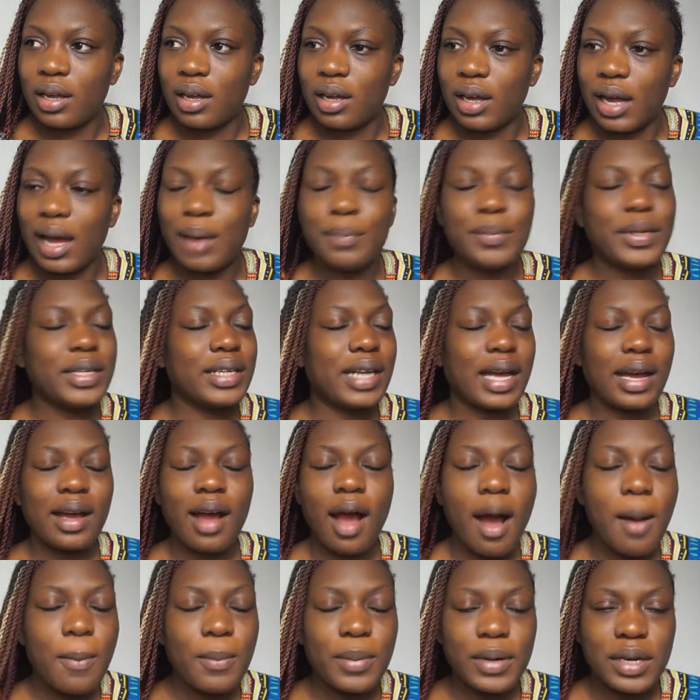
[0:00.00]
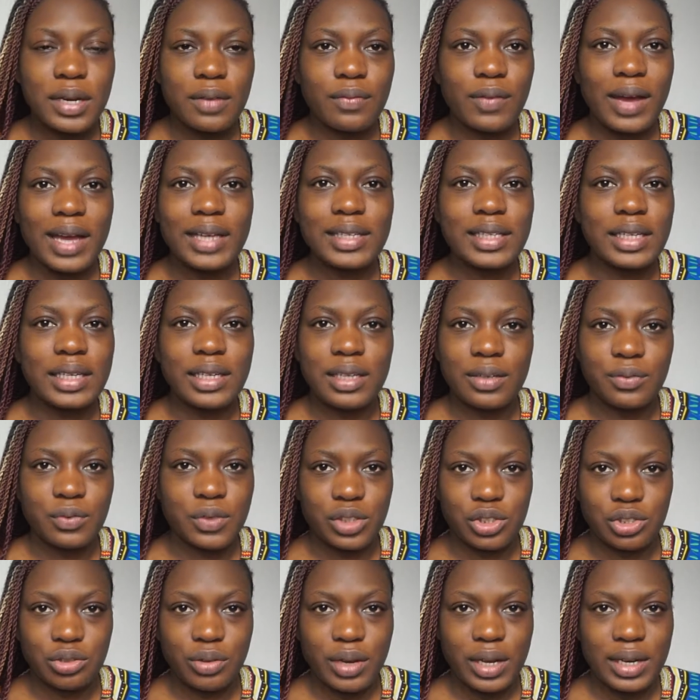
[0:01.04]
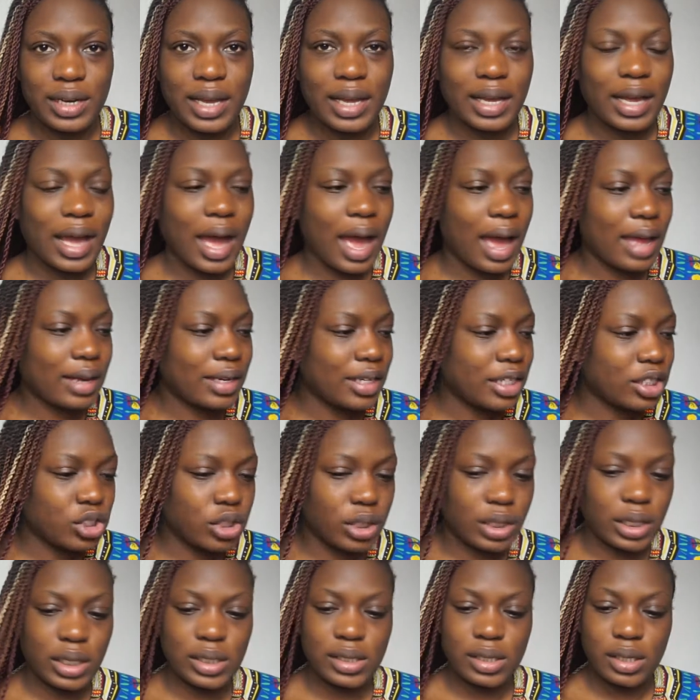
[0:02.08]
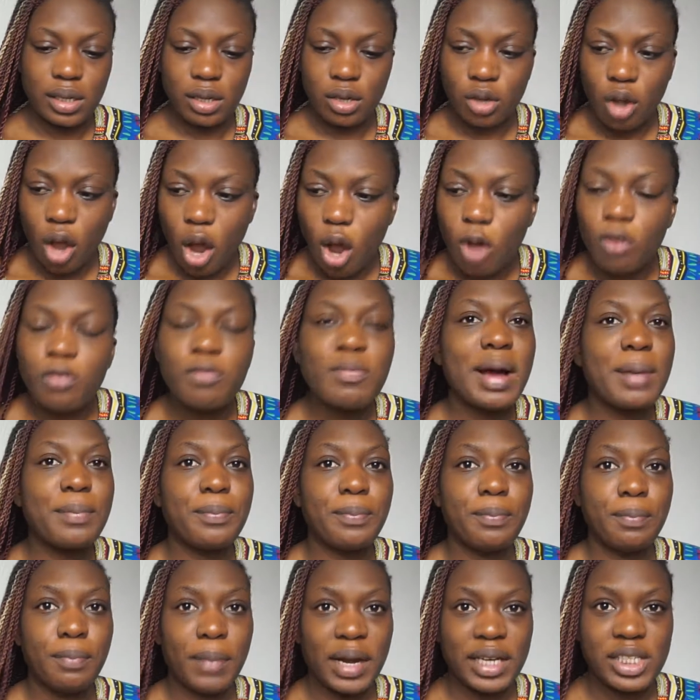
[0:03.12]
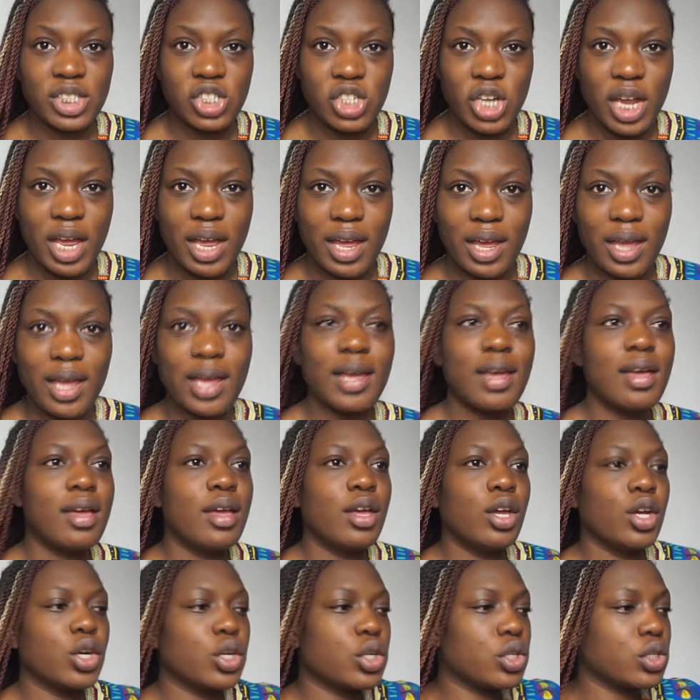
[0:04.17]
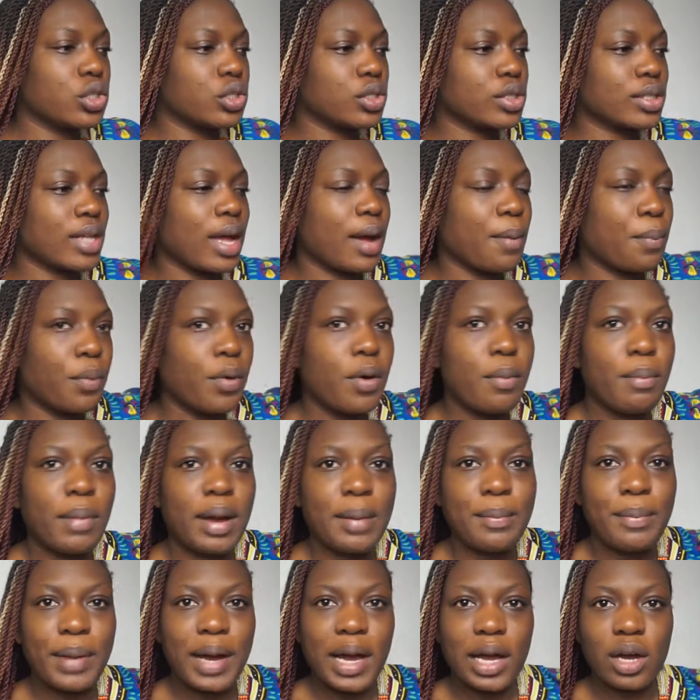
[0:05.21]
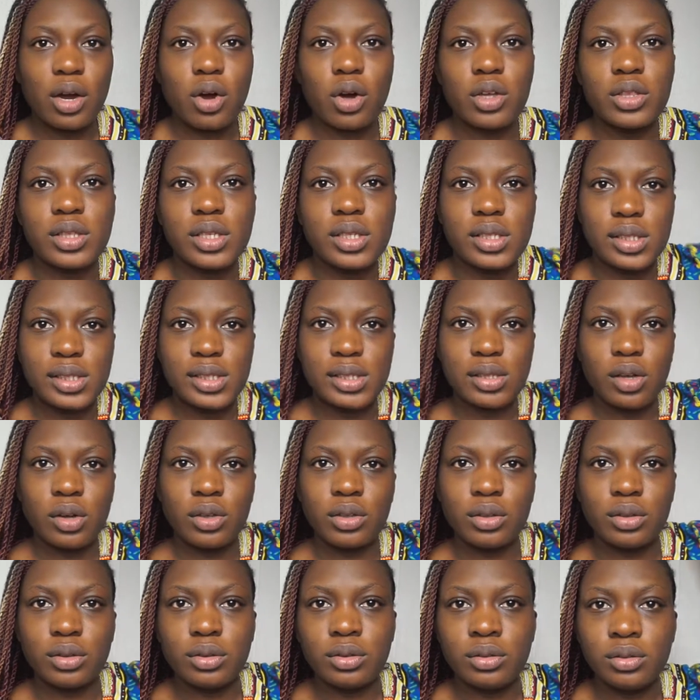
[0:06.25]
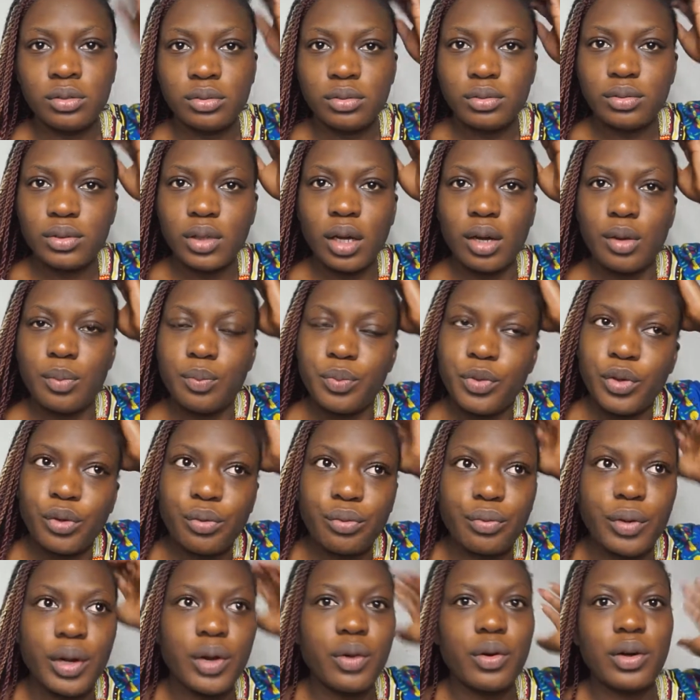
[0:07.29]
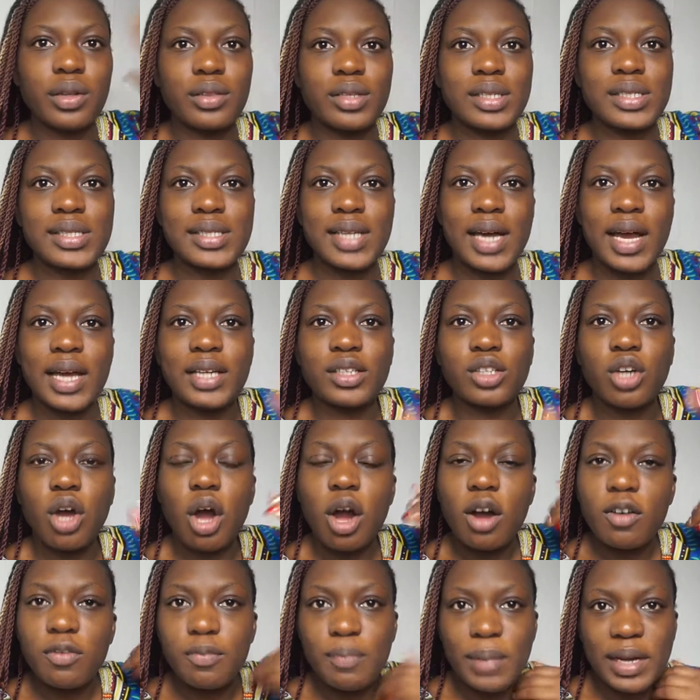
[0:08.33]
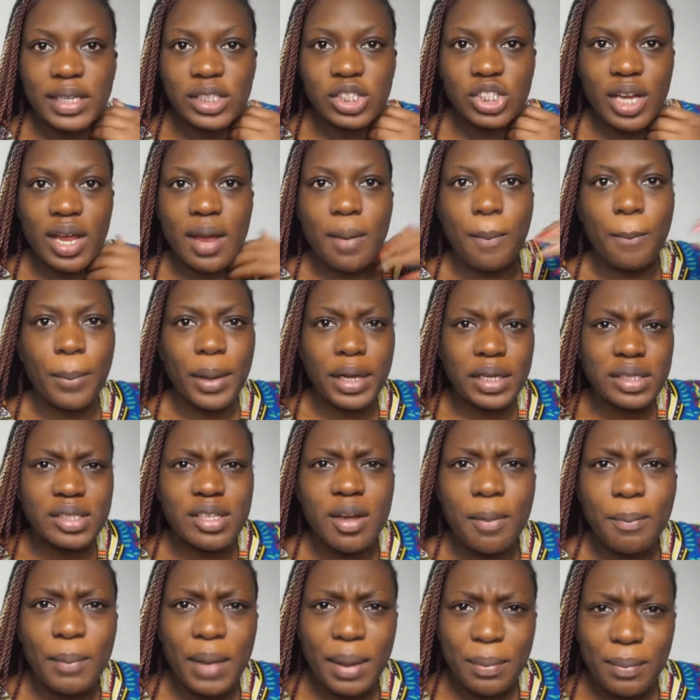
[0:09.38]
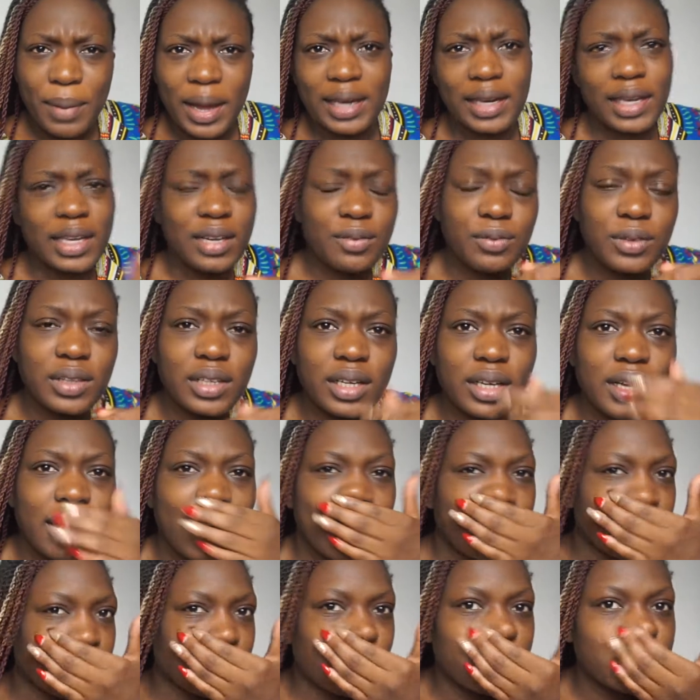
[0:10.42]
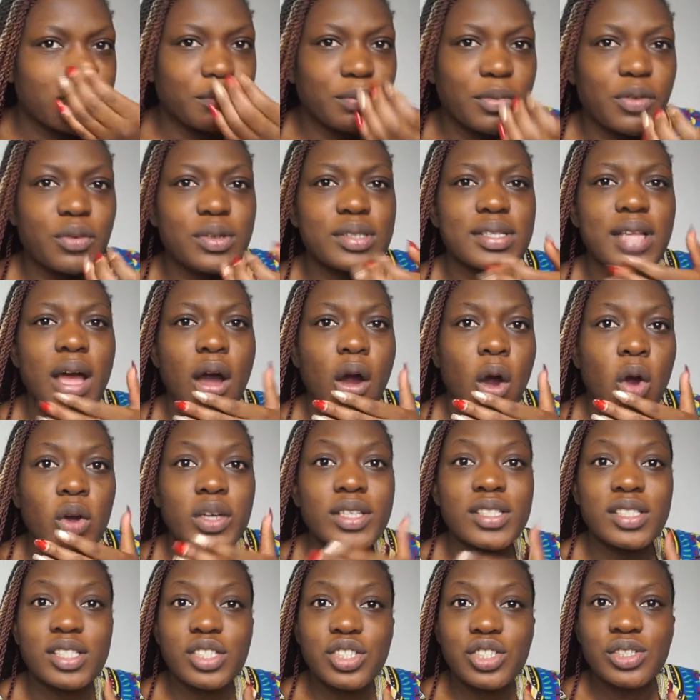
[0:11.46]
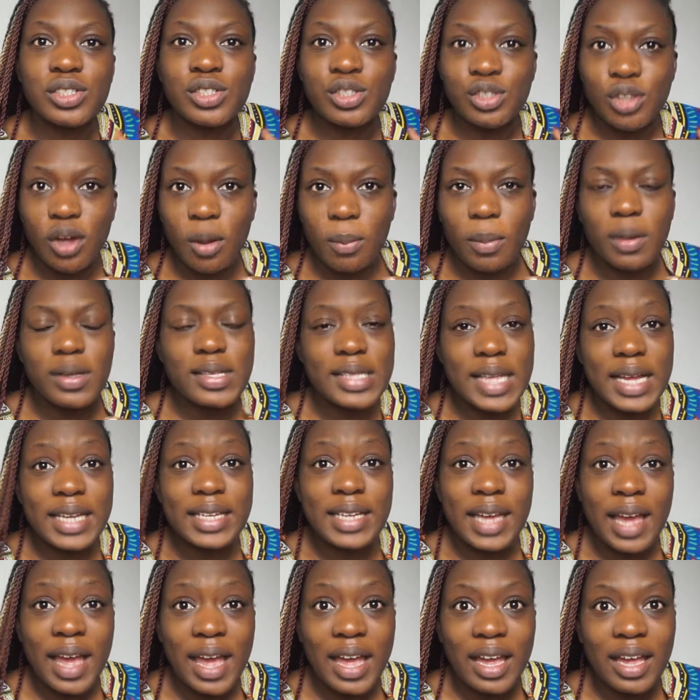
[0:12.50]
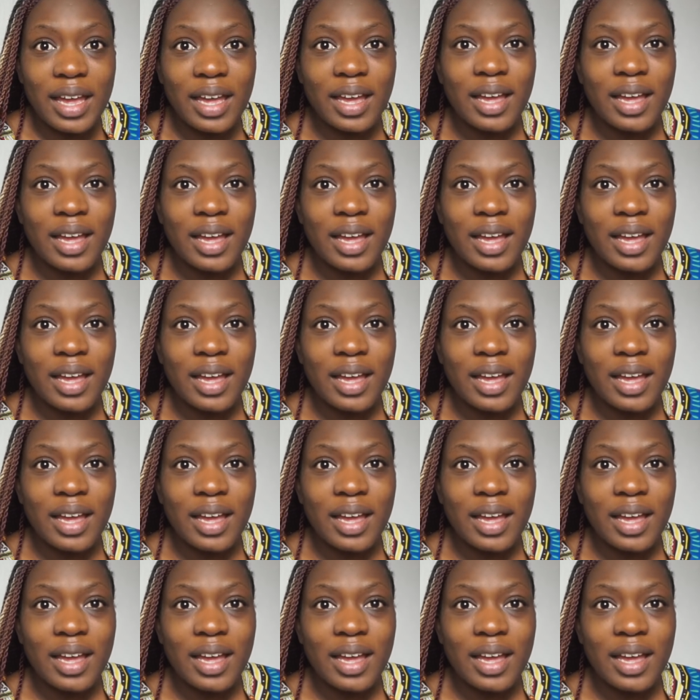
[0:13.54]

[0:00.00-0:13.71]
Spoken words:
I can't believe I didn't leave the train. Like, I literally got off my chair because I put my bag on the rail on the side, got off my chair, picked up my bag. Like, even the guy in front of me was like, oh, is this your stop? I was like, yeah.